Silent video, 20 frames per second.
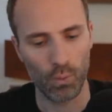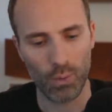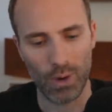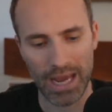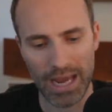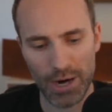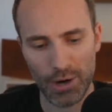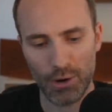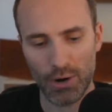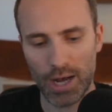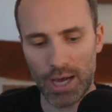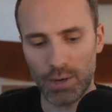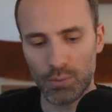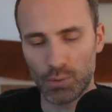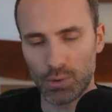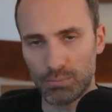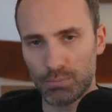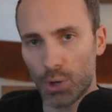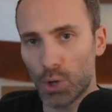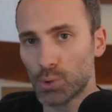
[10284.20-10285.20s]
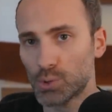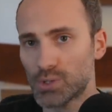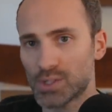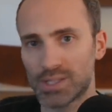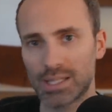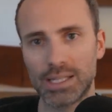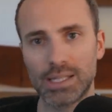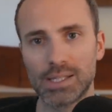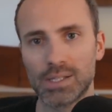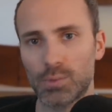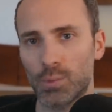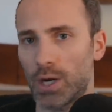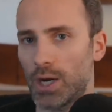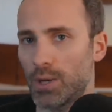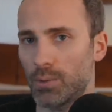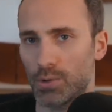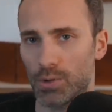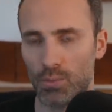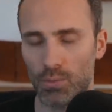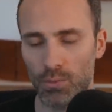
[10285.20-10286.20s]
where I would post things,
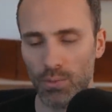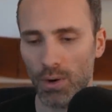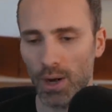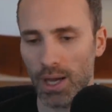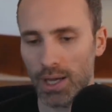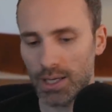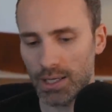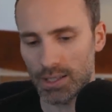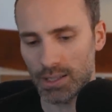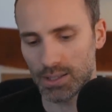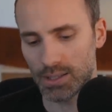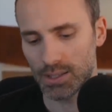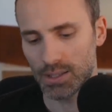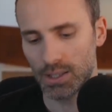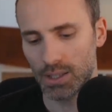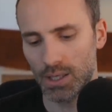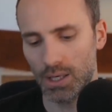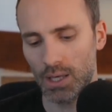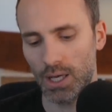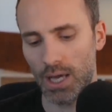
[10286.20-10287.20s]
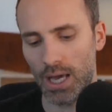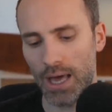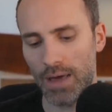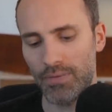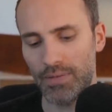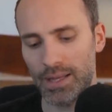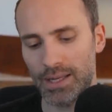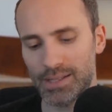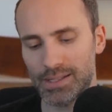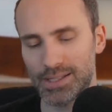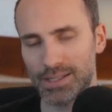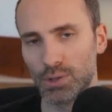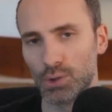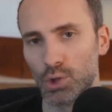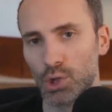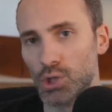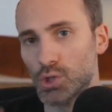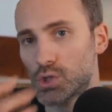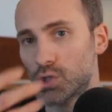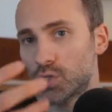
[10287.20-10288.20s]
where I would write, and then
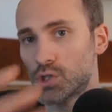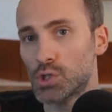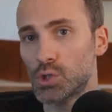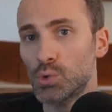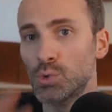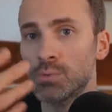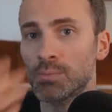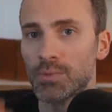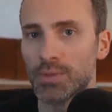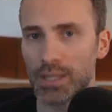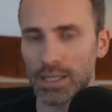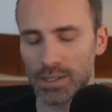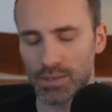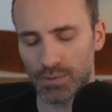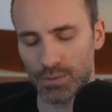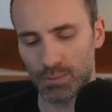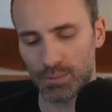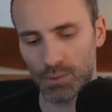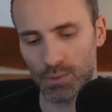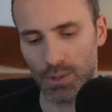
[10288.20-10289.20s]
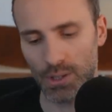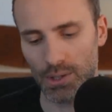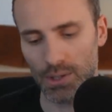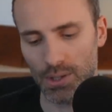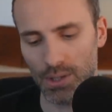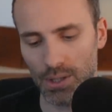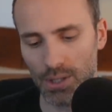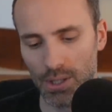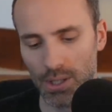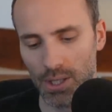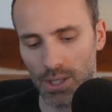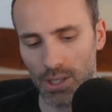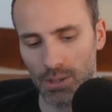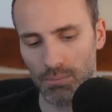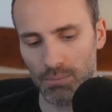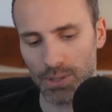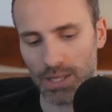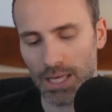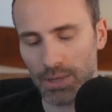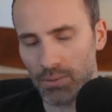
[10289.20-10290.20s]
still consume things from Twitter.
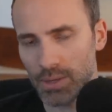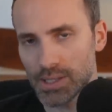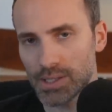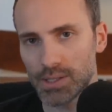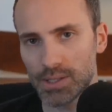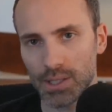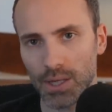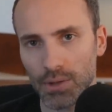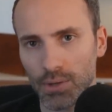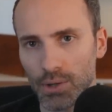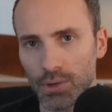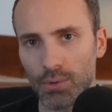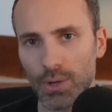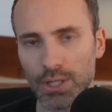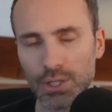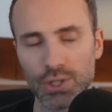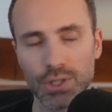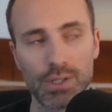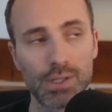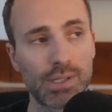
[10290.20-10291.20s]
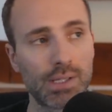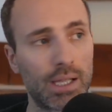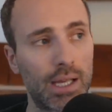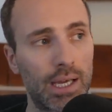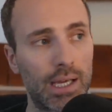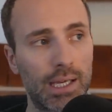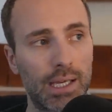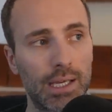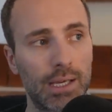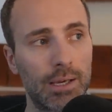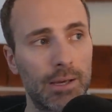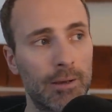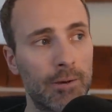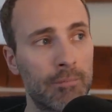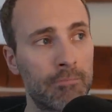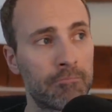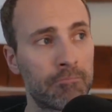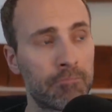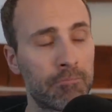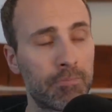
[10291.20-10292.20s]
But that raises other questions like,
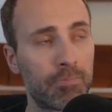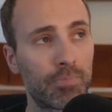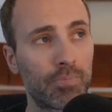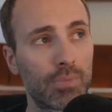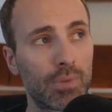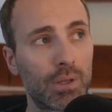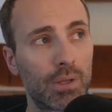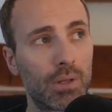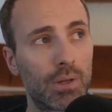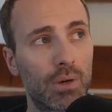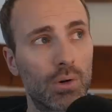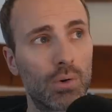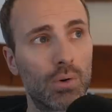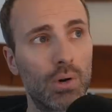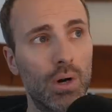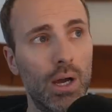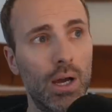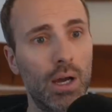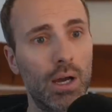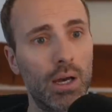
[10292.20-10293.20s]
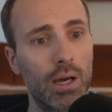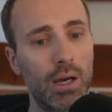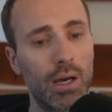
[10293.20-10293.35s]
you know,